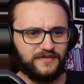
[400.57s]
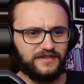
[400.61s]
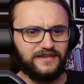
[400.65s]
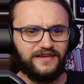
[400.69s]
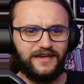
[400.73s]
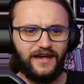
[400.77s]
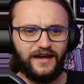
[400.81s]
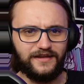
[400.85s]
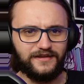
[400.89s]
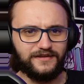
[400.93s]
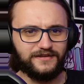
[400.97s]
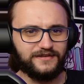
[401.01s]

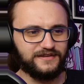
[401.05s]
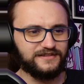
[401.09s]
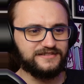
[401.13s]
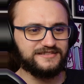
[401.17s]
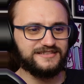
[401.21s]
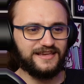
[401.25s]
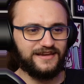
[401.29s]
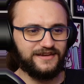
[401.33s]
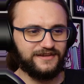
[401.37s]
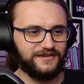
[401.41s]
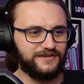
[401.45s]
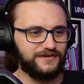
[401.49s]
cake. It's
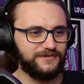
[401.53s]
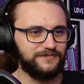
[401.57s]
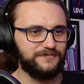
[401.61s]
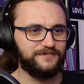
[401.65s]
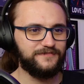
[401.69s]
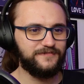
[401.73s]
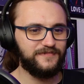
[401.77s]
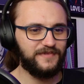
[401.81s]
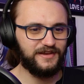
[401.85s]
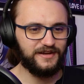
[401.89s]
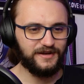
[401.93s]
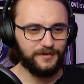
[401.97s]
cake.
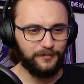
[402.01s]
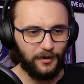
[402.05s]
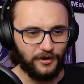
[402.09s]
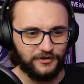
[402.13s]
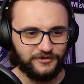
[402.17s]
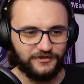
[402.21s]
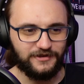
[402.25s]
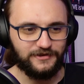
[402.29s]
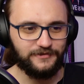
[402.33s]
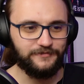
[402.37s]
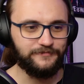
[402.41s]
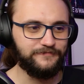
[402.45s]
In a
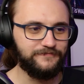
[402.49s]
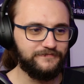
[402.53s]
bottle.